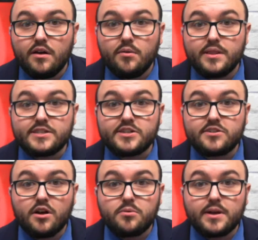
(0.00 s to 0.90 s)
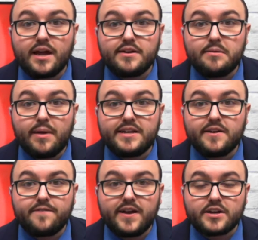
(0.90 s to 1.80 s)
Well, the Chautauqua County
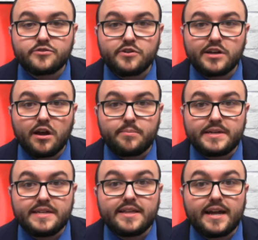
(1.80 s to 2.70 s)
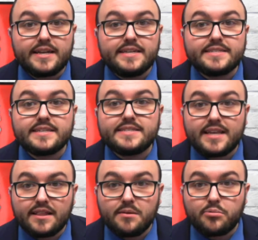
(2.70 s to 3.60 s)
Manufacturing Company that is
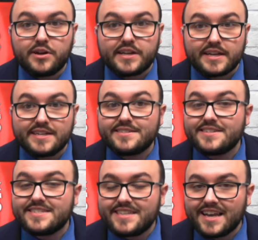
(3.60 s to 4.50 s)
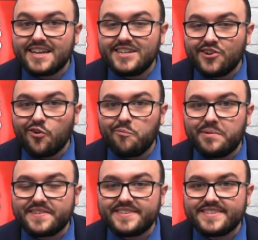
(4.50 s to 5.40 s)
celebrating its second year of
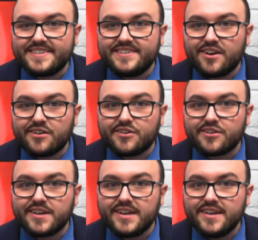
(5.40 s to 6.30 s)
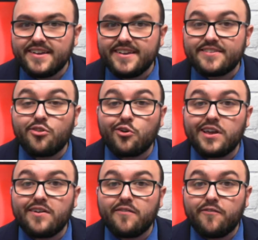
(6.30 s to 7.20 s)
business in Dunkirk is
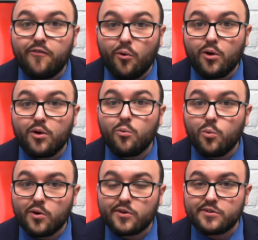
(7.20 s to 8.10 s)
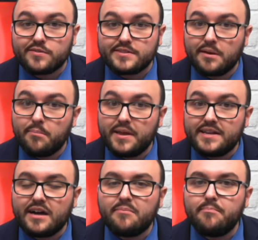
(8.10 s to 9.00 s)
looking for workers amid
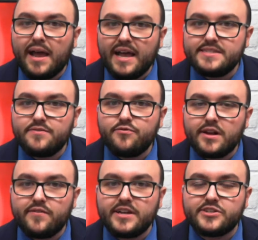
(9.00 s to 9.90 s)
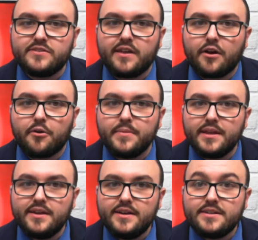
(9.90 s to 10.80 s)
a massive renovation there.
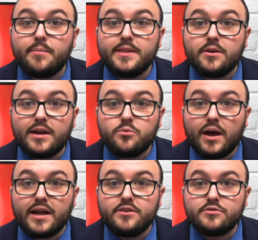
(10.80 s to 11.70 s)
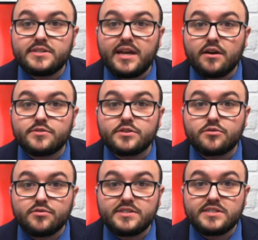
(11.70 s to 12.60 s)
WNY News Now's
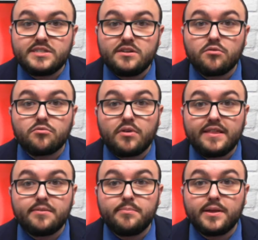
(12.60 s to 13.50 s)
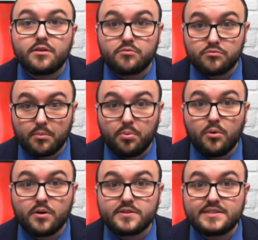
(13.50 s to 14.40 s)
Christian Wraith-Miller
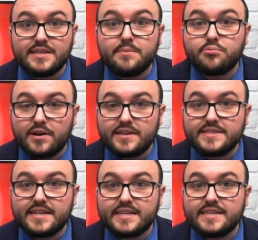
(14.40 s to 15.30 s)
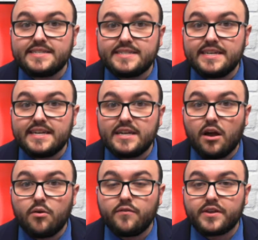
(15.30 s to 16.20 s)
reports the president and
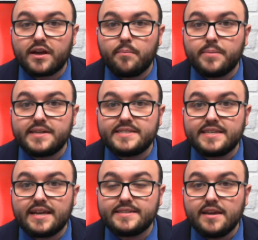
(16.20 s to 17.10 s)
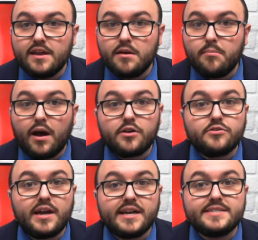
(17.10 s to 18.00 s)
CEO of the company says
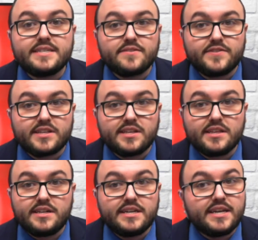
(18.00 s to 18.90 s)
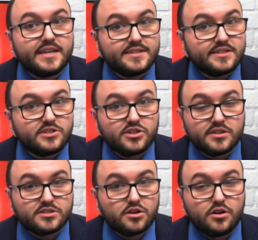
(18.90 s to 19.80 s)
modernizing the facility isn't
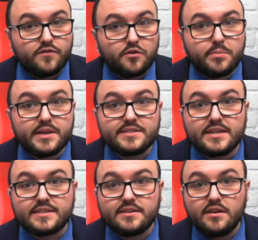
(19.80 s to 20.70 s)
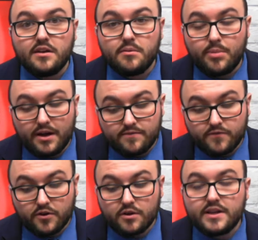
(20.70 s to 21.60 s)
just good for business, but
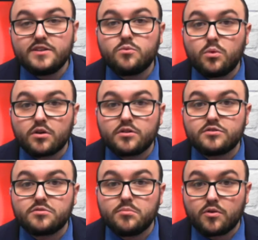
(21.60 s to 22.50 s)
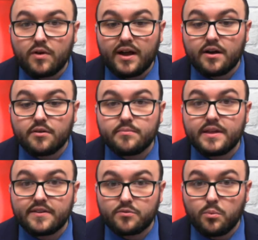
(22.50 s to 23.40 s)
for his workers' morale
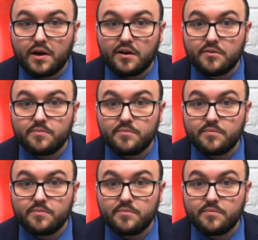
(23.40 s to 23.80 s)
as well.